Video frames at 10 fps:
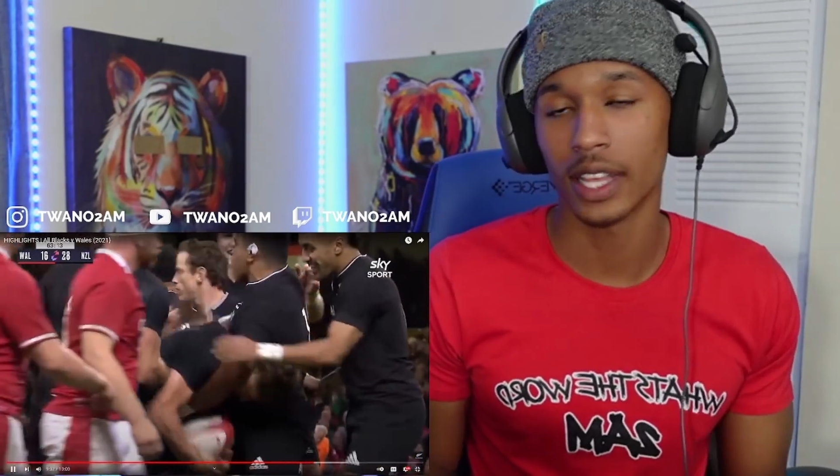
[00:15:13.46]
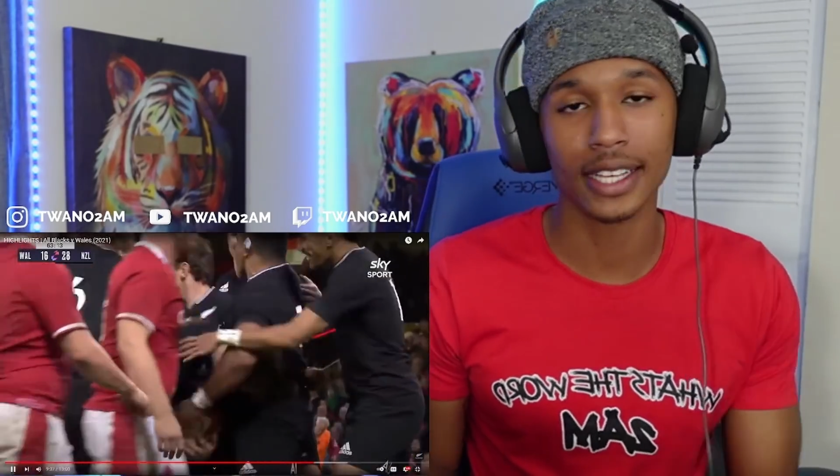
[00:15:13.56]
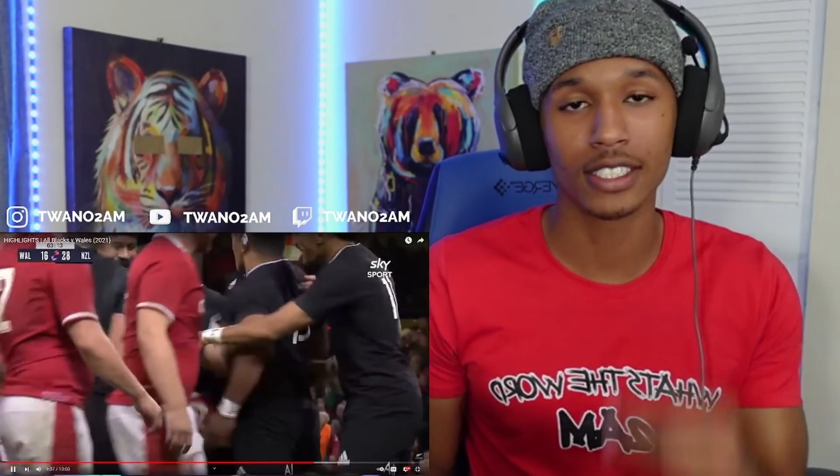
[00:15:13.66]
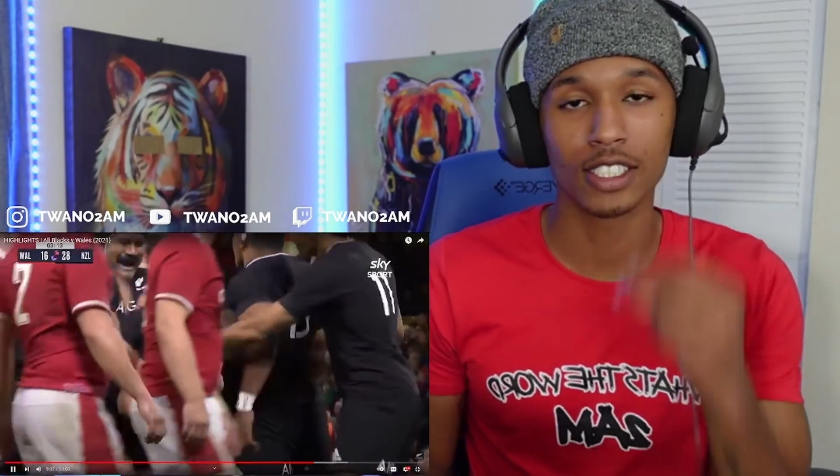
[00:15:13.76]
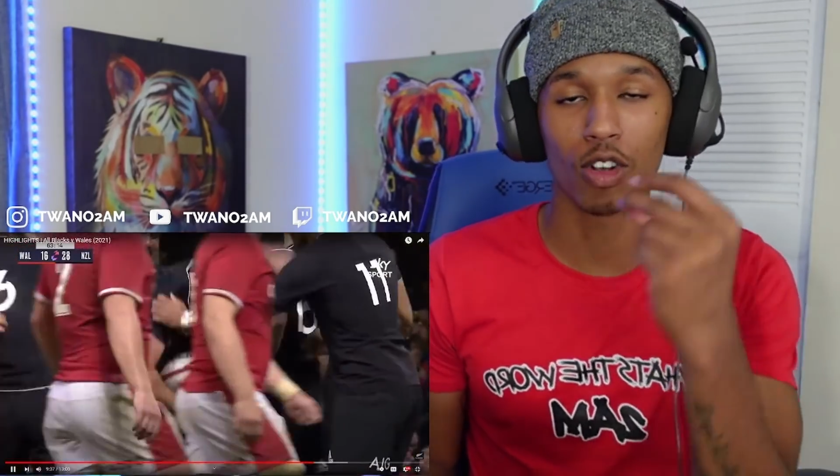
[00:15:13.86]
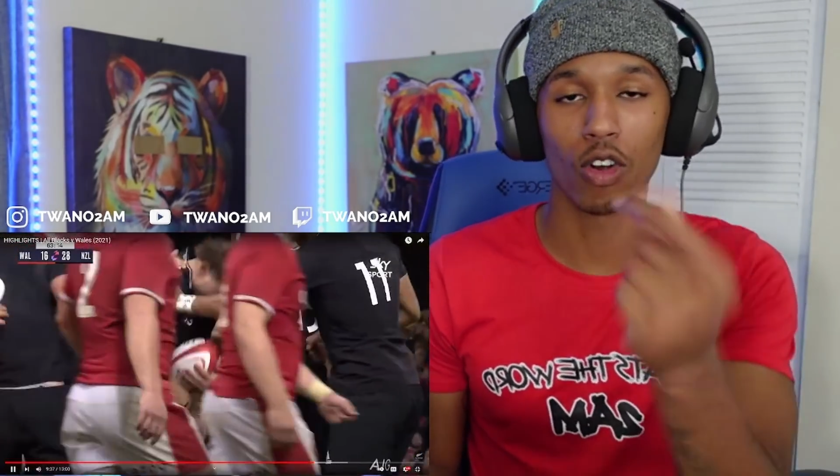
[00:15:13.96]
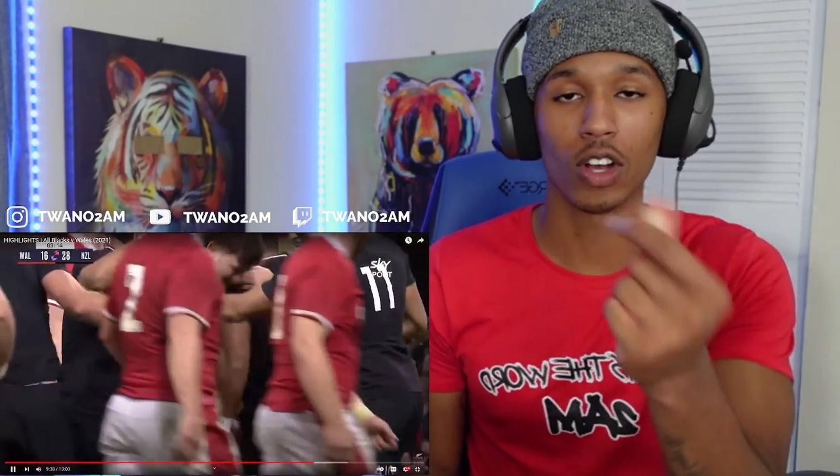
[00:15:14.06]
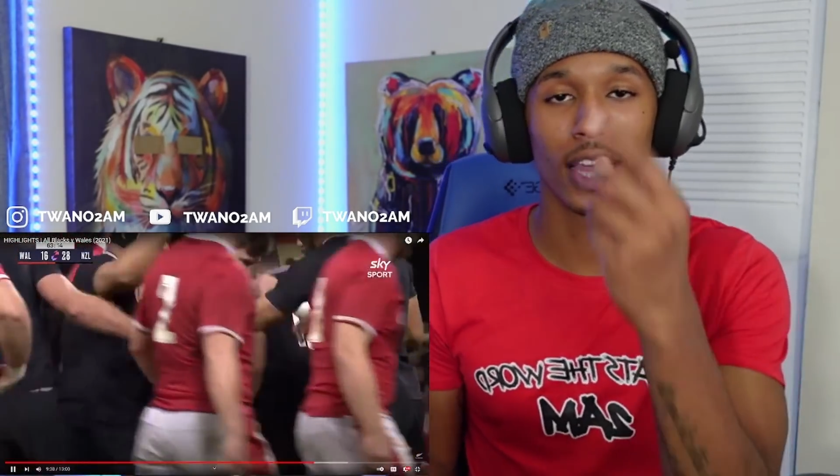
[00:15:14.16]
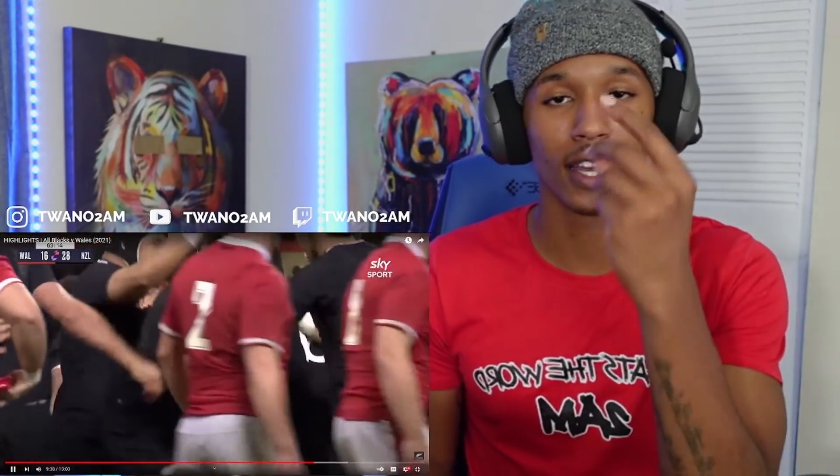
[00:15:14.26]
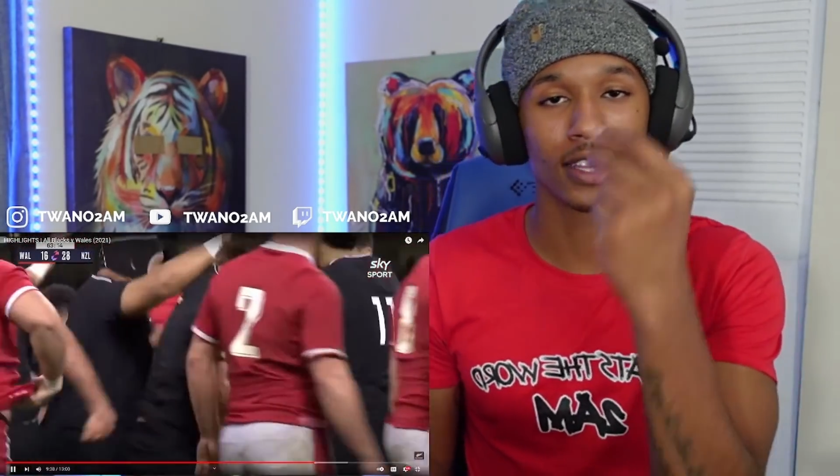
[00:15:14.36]
They scoring
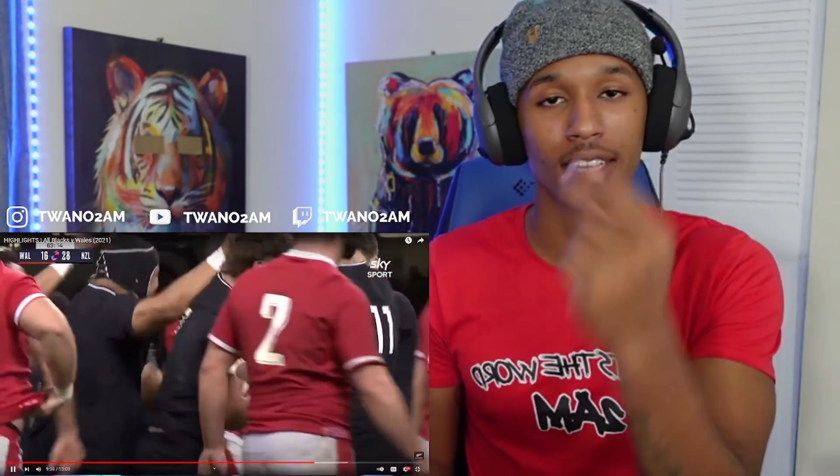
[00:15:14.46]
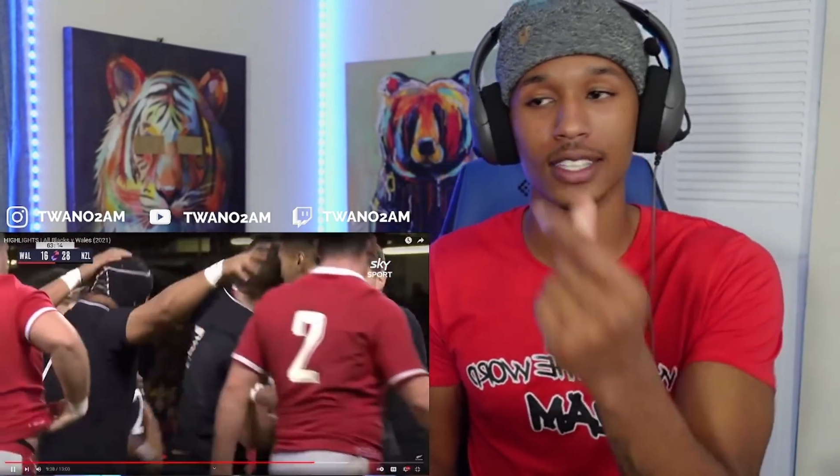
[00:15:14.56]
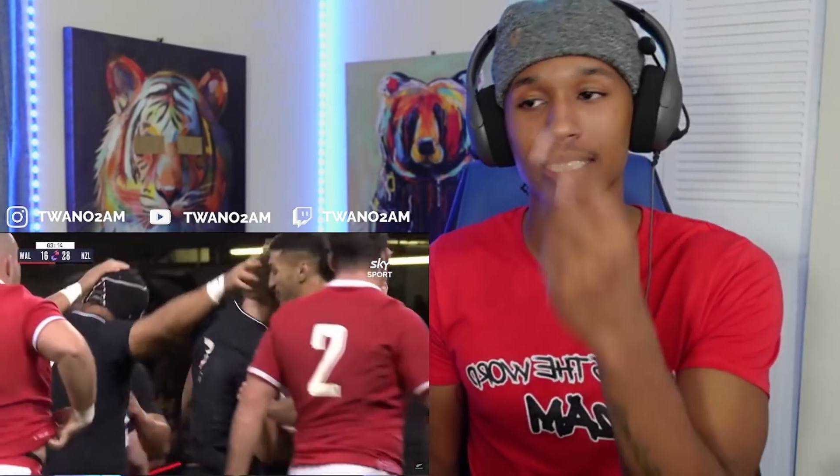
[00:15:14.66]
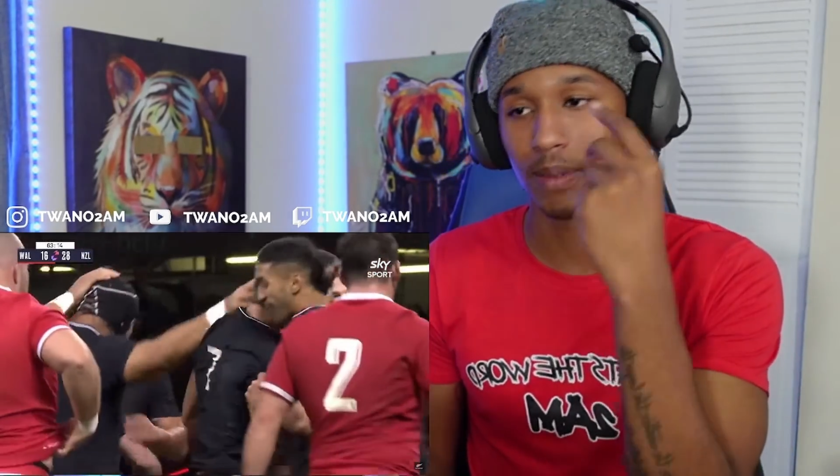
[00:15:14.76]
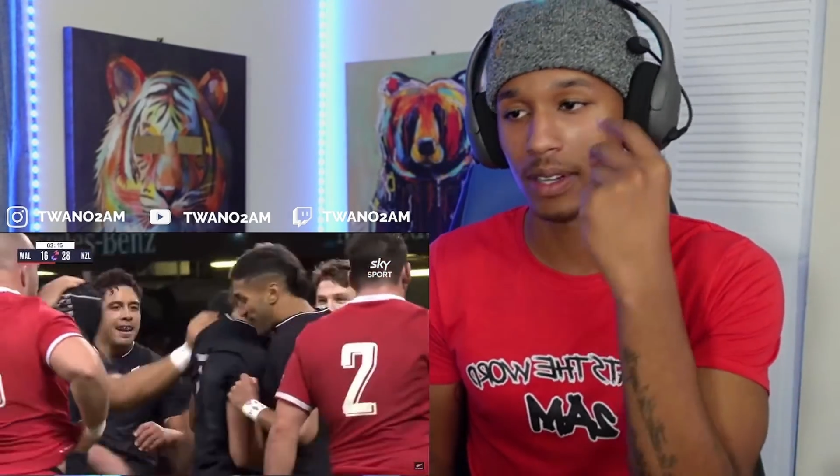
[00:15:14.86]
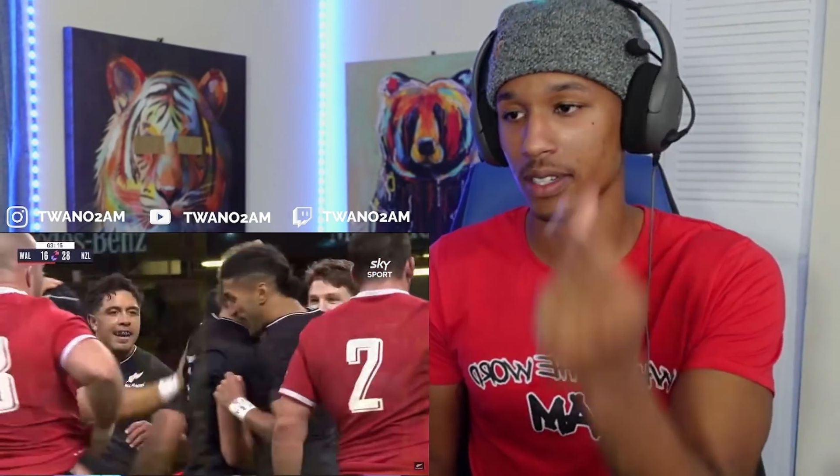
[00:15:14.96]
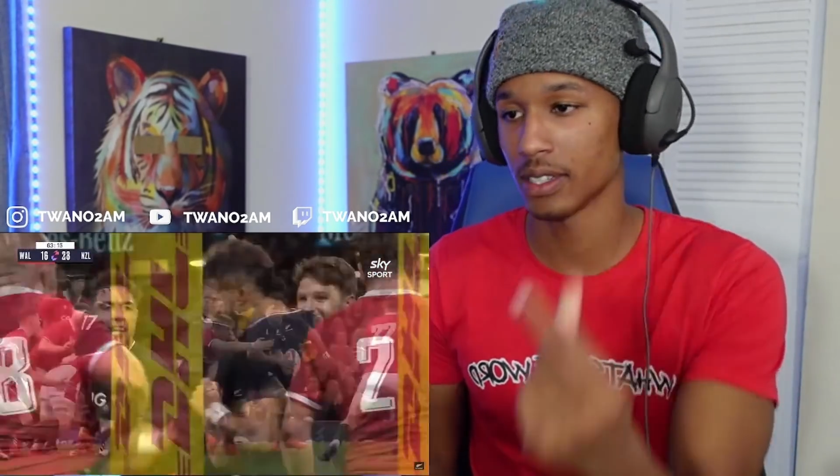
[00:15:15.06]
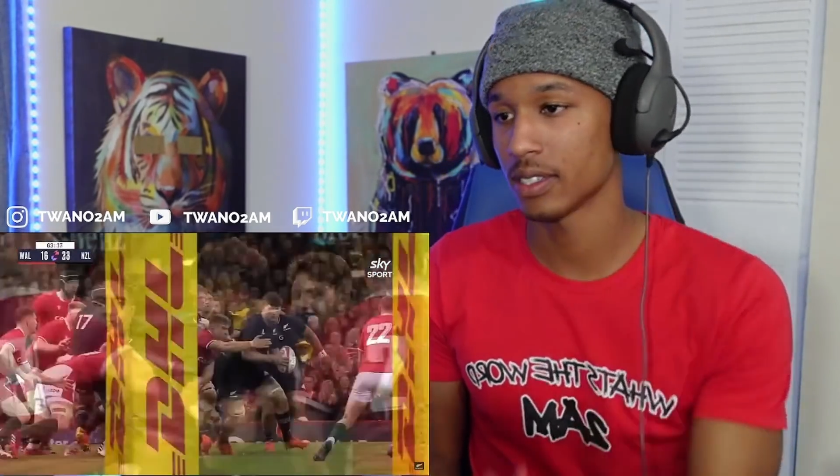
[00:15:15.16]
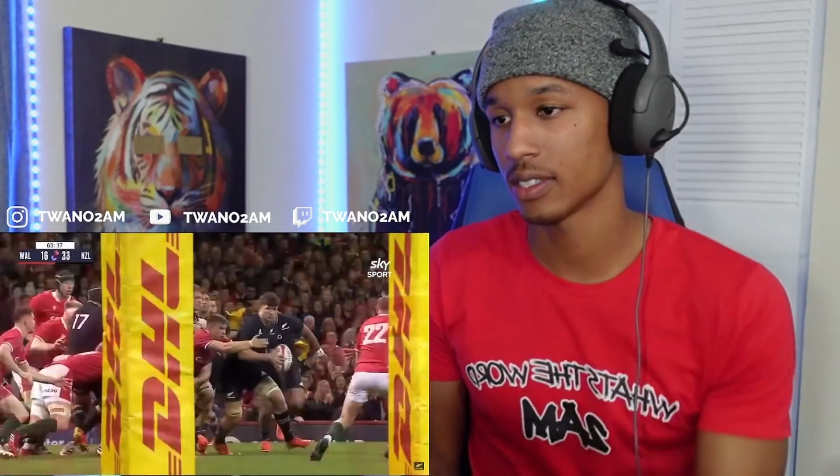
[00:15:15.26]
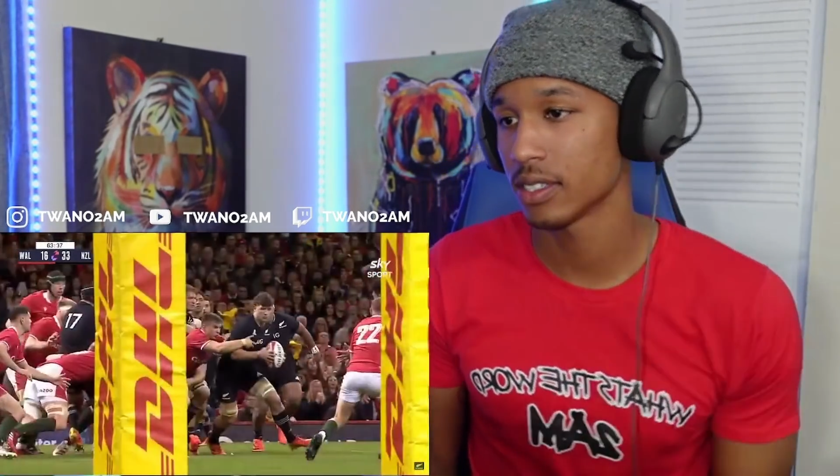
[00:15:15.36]
like this, Papali'i.